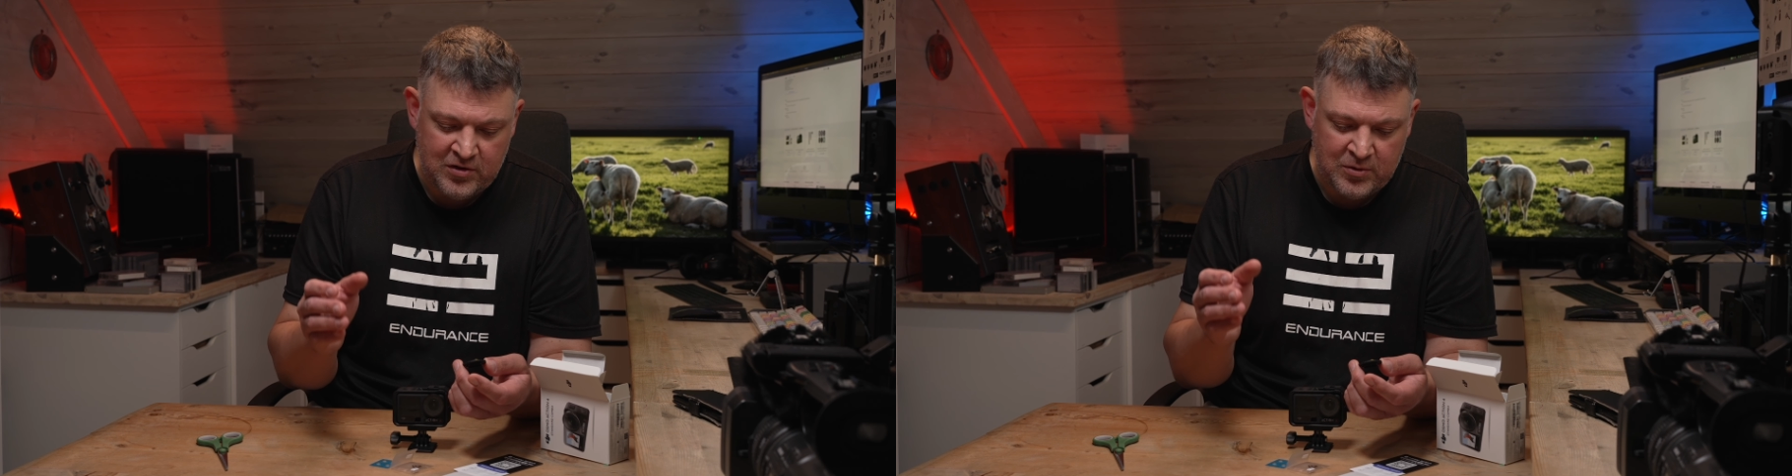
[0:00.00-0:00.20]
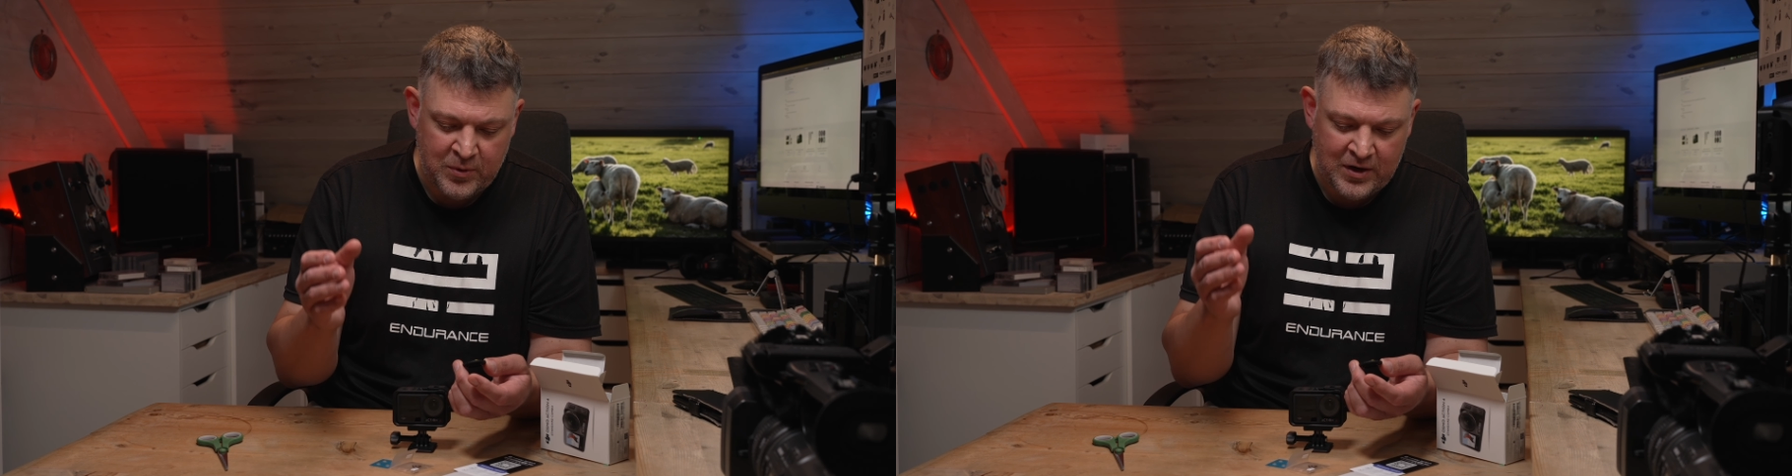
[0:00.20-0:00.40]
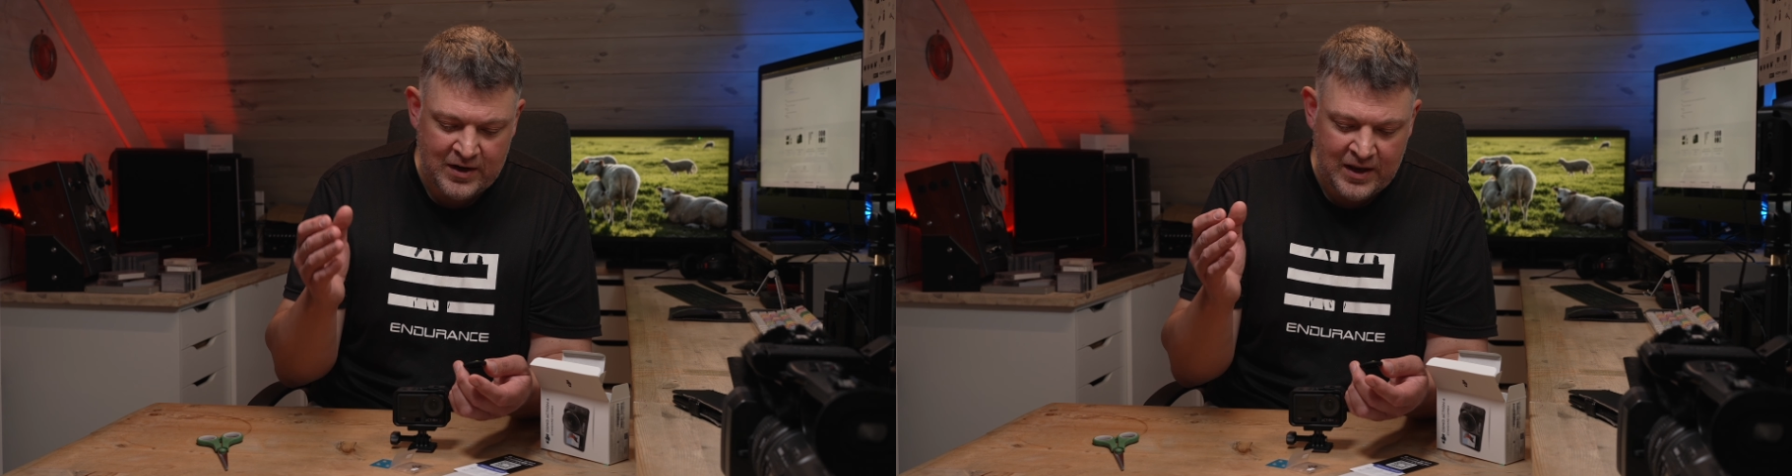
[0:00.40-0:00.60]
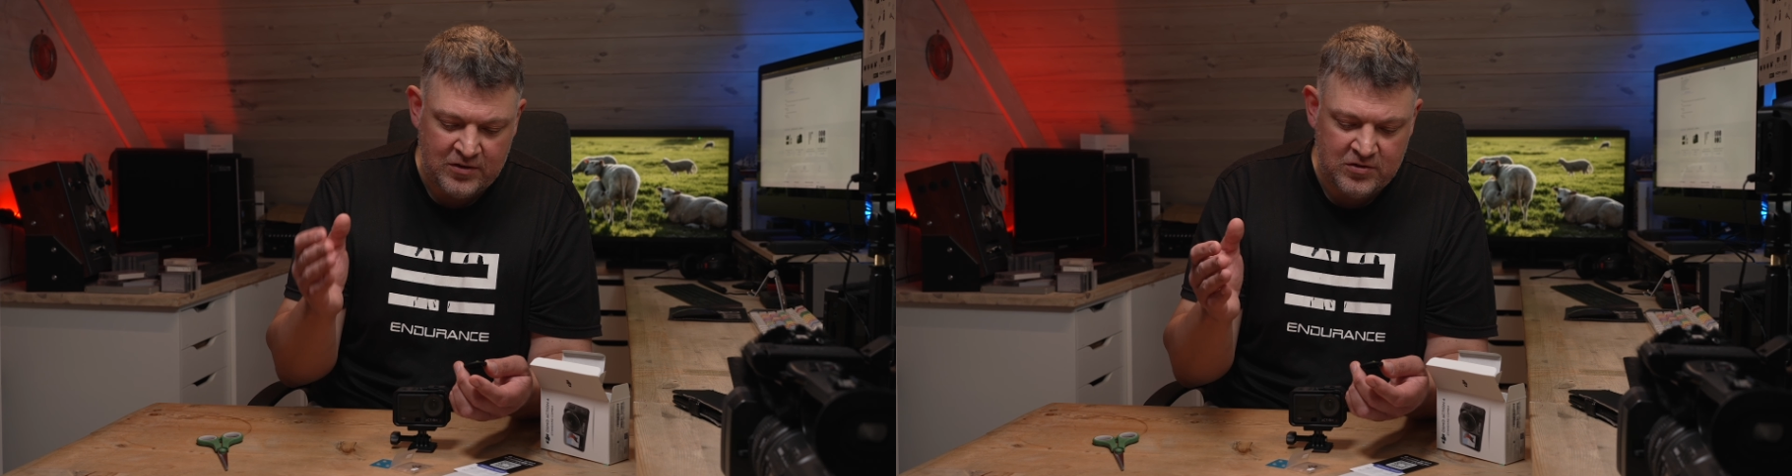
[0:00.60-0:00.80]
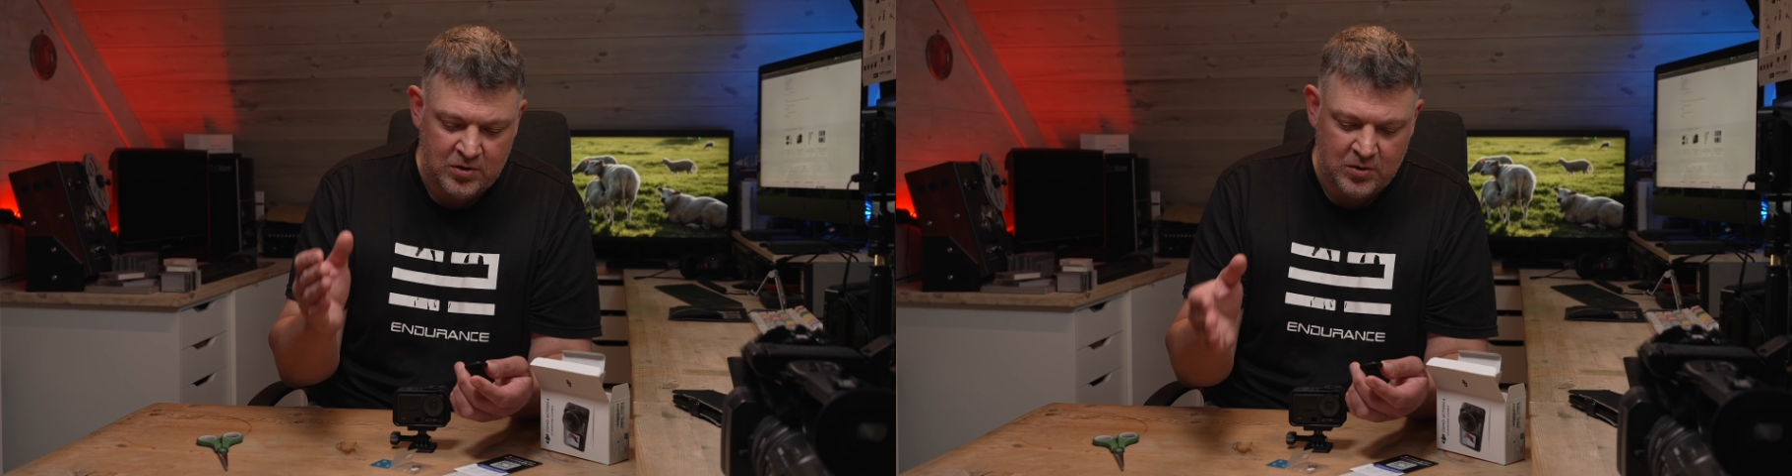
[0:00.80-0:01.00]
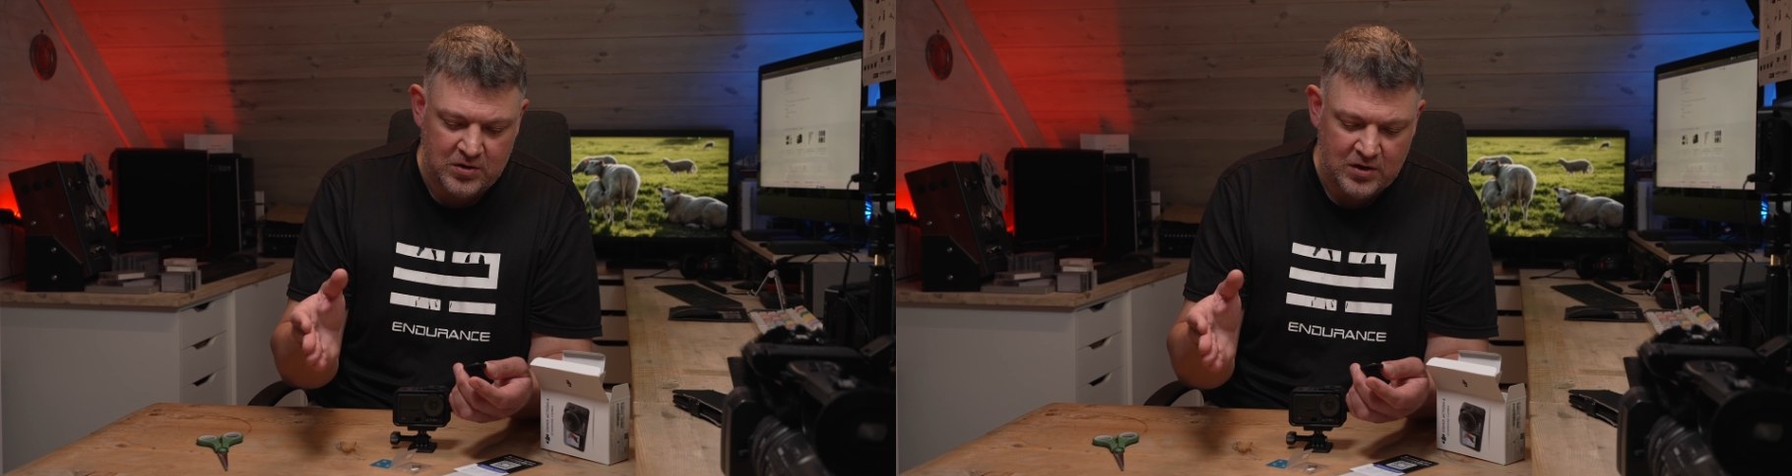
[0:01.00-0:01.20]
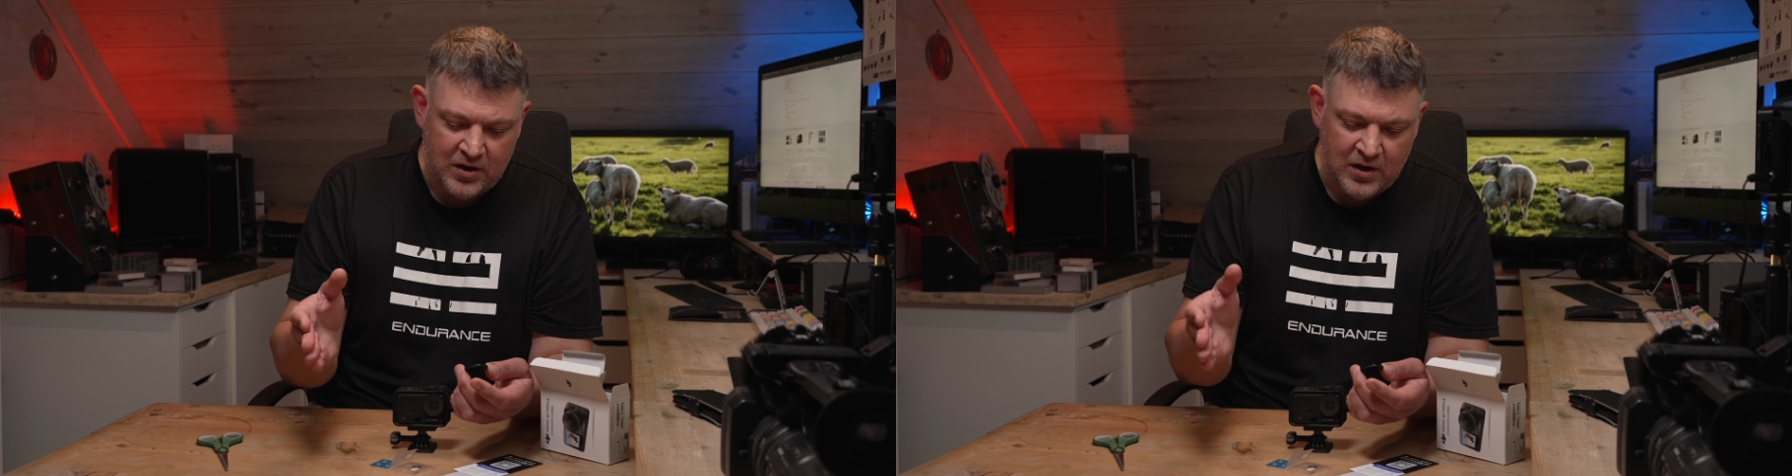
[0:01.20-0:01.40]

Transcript: it with a lens hood.